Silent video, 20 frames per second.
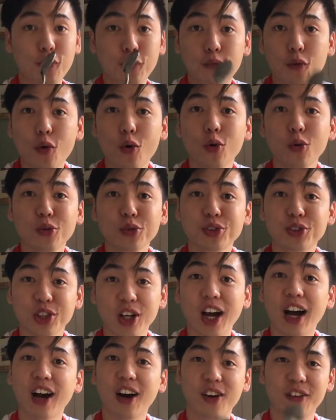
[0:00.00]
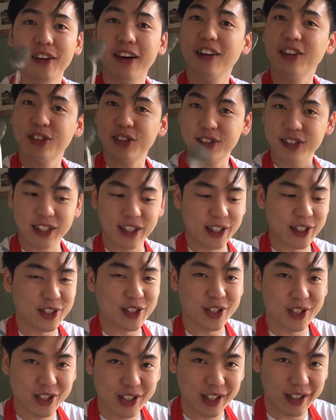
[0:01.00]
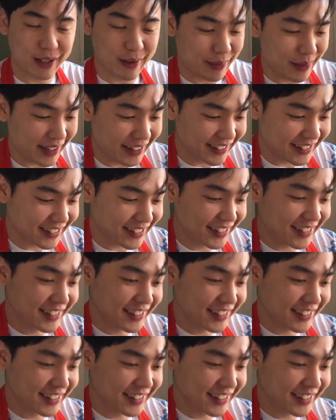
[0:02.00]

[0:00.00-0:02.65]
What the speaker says: full jar of our signature chili paste.